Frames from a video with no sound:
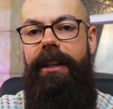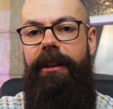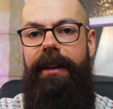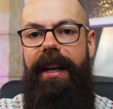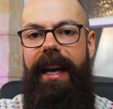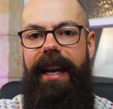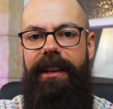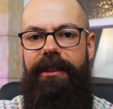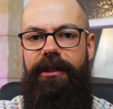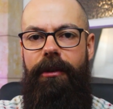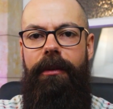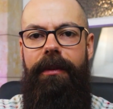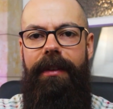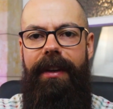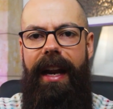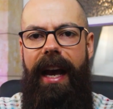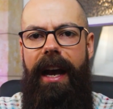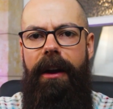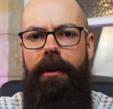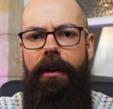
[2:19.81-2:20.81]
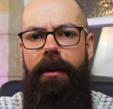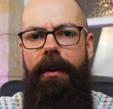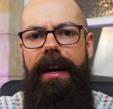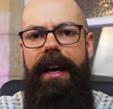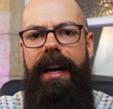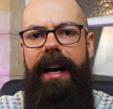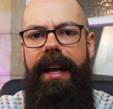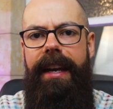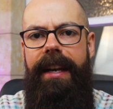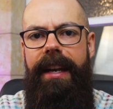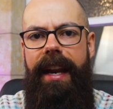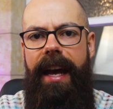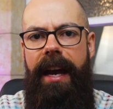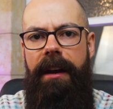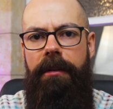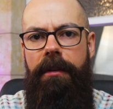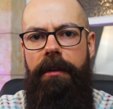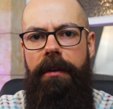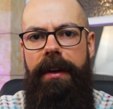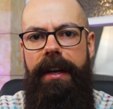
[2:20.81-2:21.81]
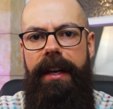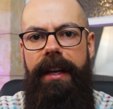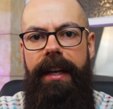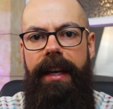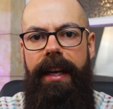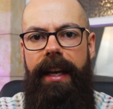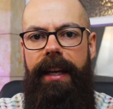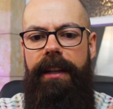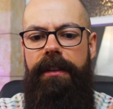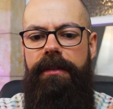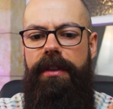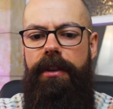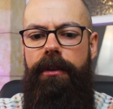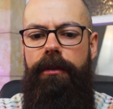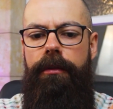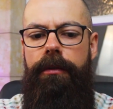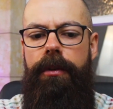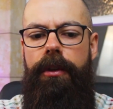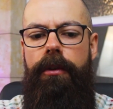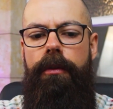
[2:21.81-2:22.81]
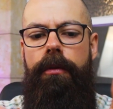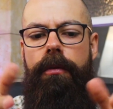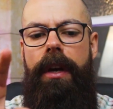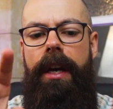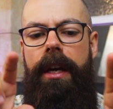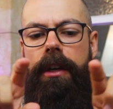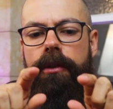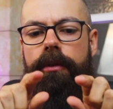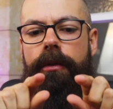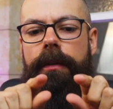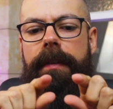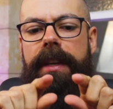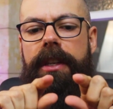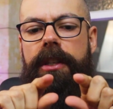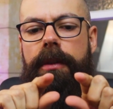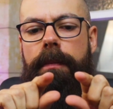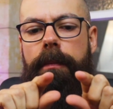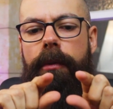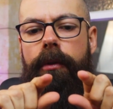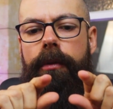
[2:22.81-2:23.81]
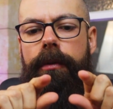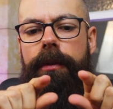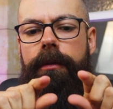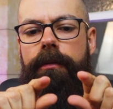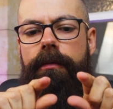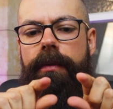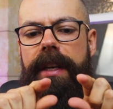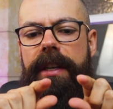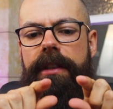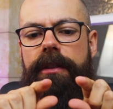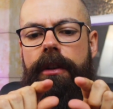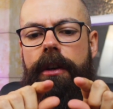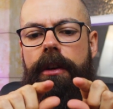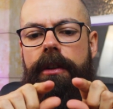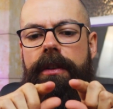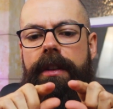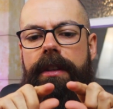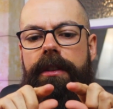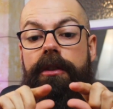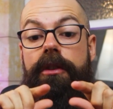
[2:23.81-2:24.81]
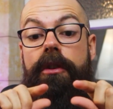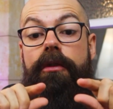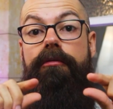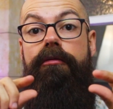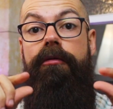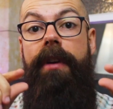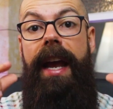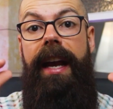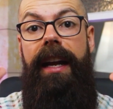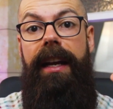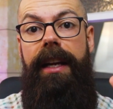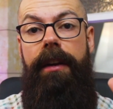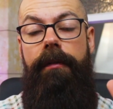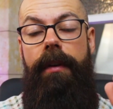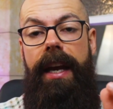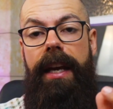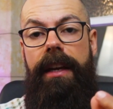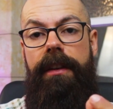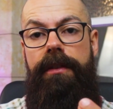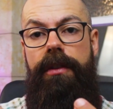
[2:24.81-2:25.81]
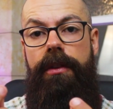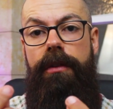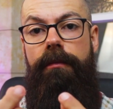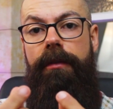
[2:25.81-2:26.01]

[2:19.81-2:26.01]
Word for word: You get sort of narrower and narrower until you sort of explore the research that's directly related to,